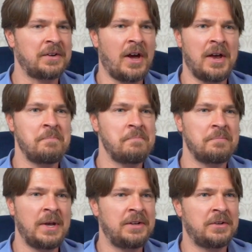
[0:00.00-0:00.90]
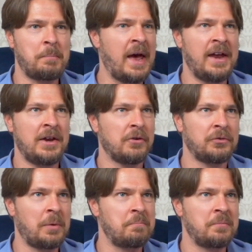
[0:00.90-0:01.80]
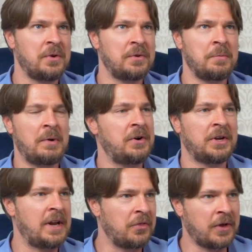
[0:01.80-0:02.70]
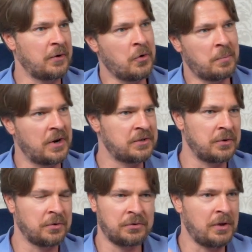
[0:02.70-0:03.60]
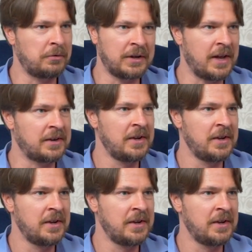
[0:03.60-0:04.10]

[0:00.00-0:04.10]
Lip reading: I'm in the pay of some American healthcare corporation or stuff like that.